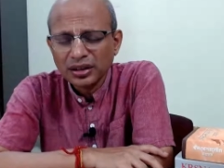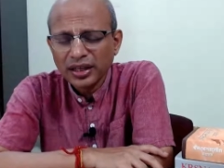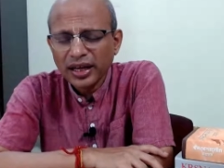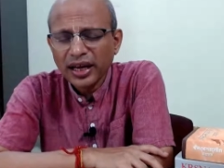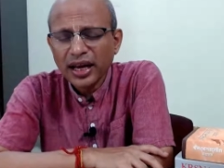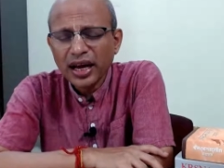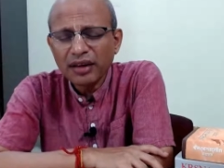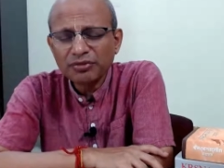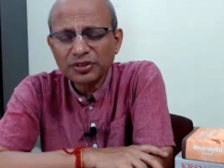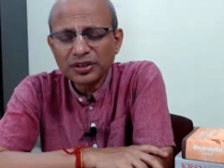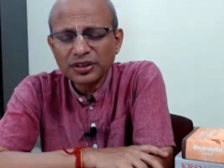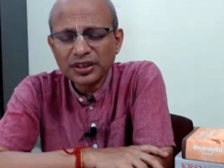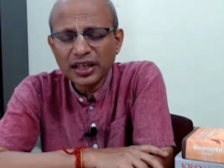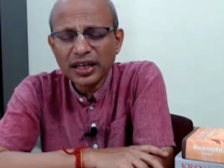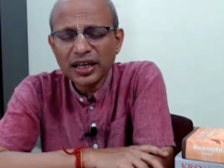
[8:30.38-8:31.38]
day after
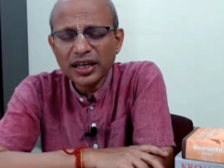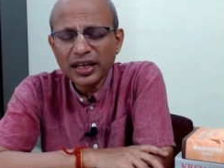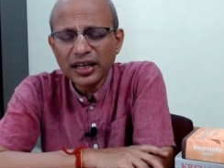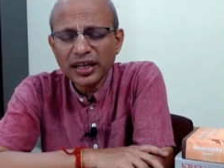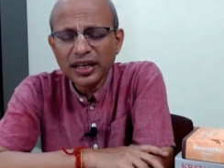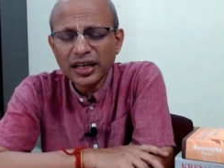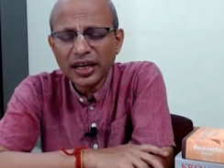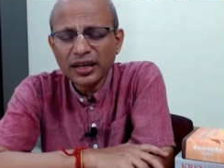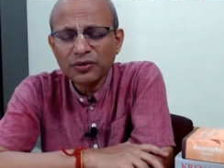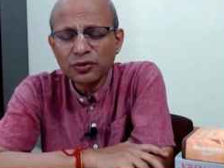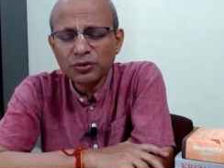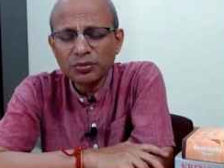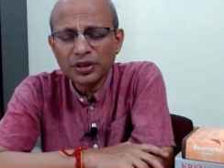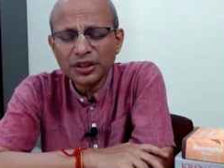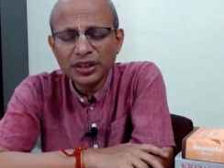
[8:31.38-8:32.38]
day, I
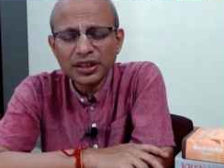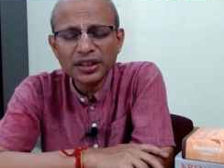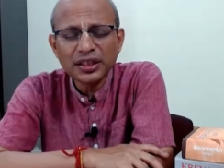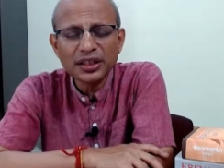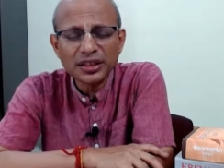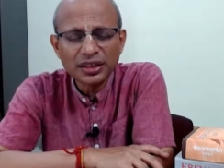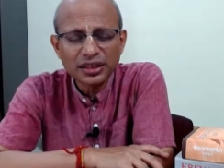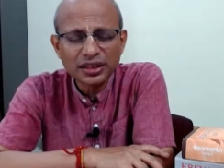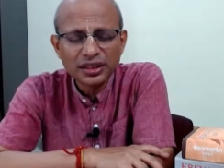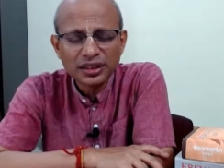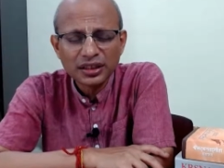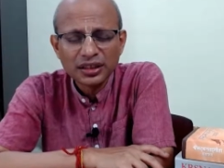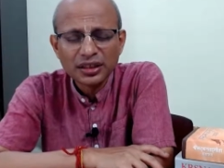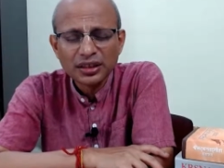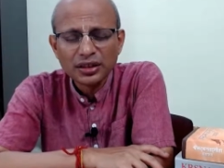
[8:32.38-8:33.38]
would be hearing
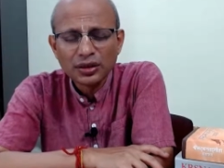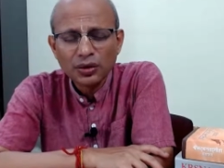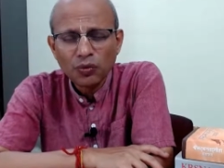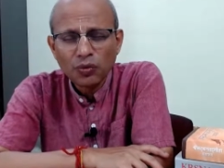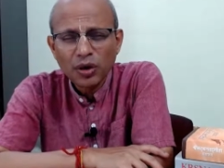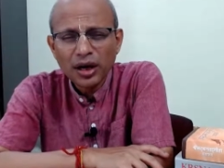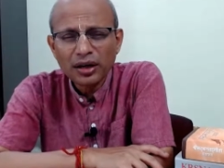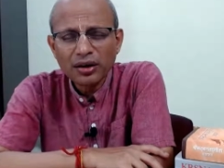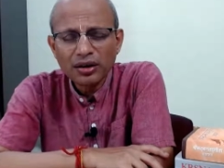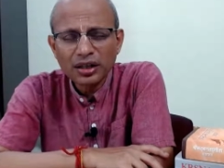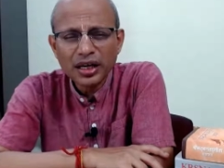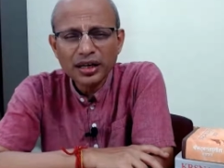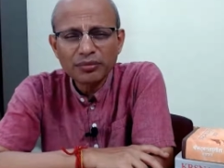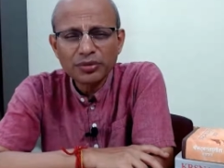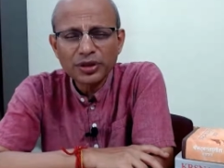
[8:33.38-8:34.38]
one
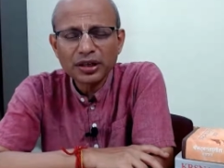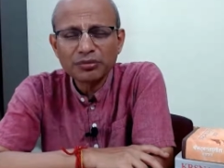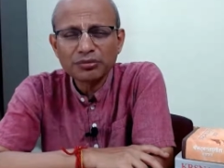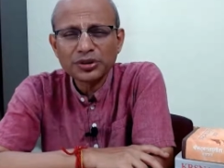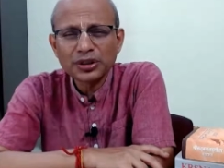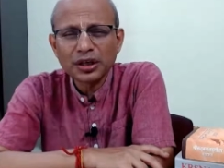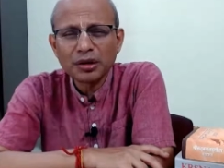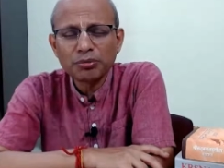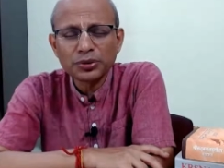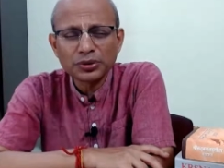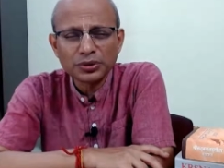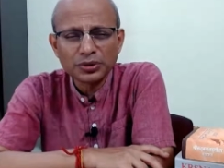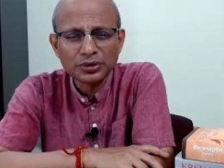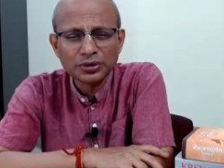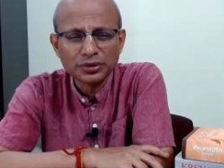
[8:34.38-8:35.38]
organ becomes
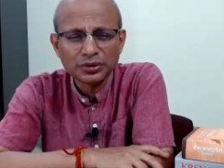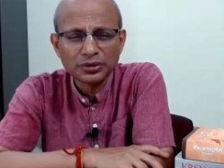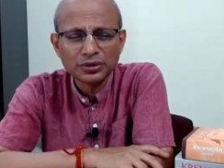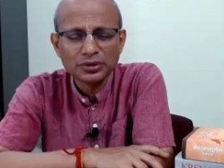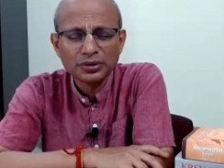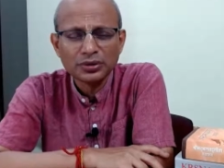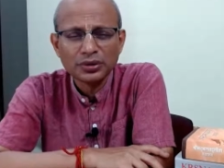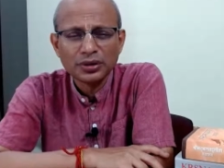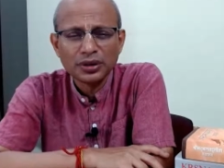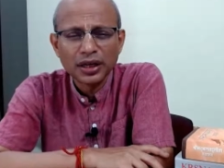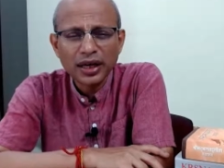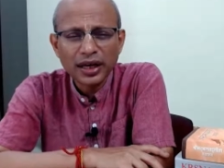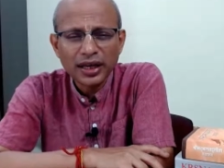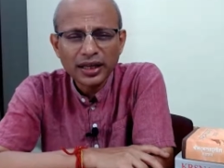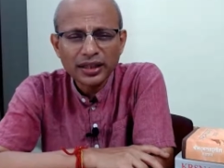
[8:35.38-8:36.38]
kaput,
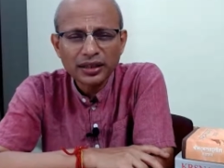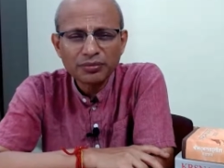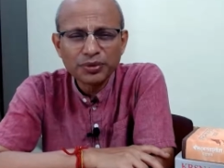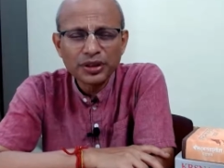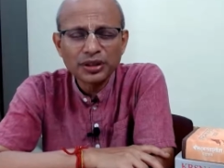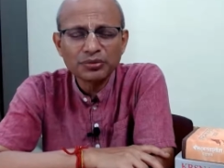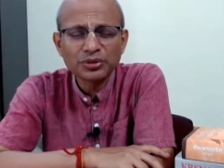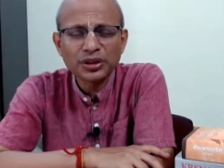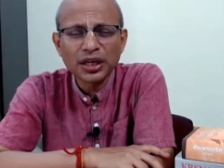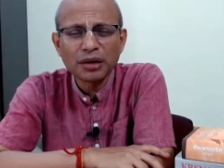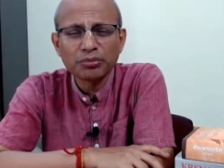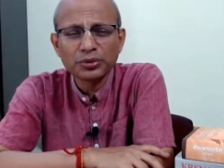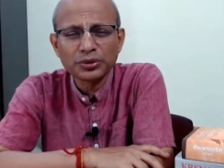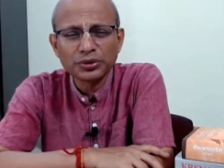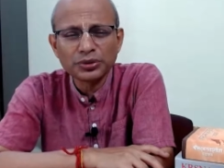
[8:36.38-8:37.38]
another becomes
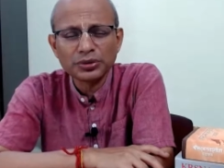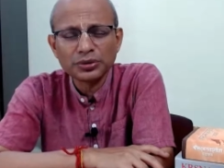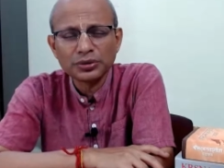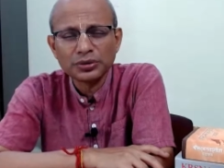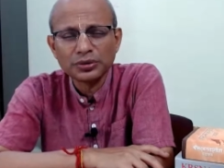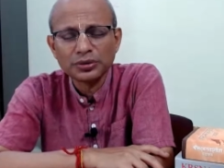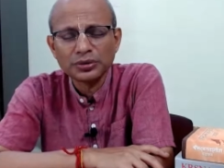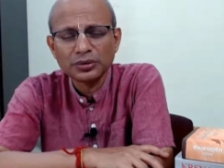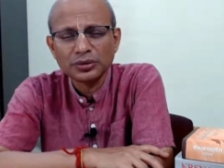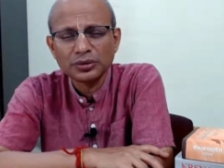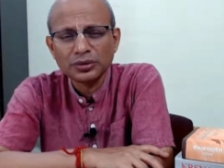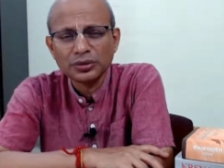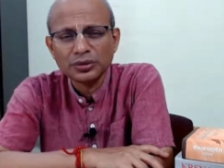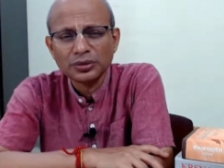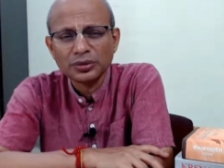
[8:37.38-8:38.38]
kaput.
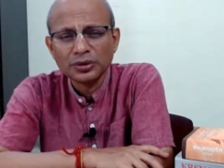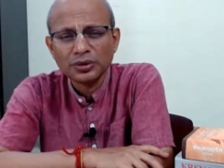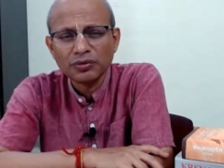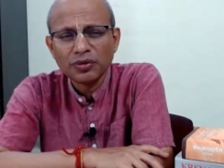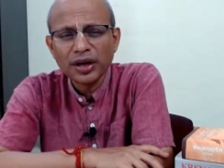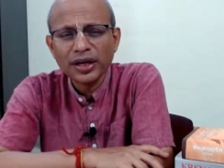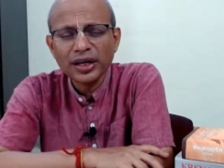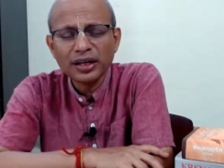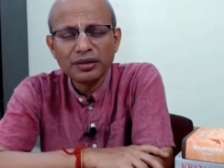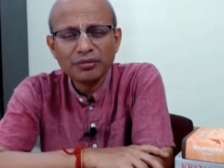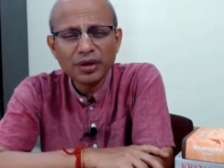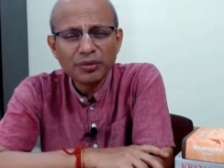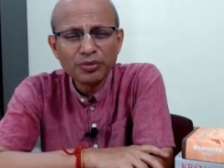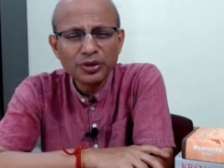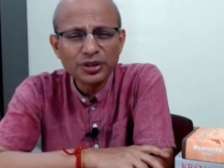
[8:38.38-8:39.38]
Finally,
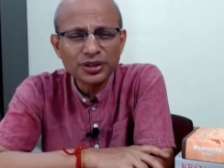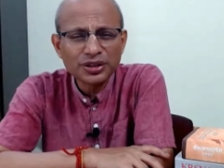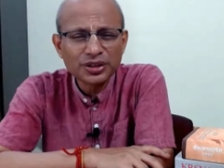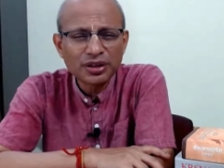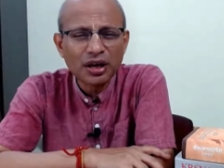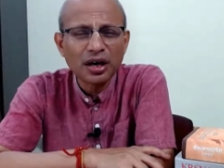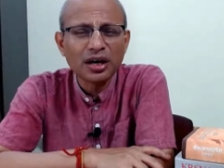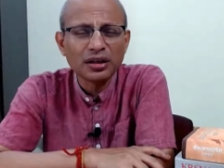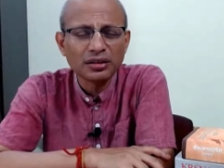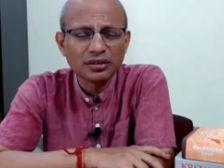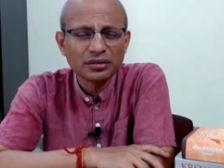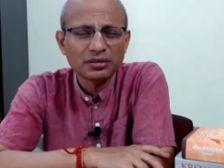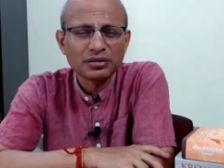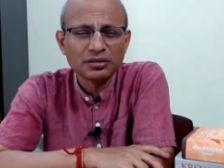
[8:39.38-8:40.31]
memory is gone.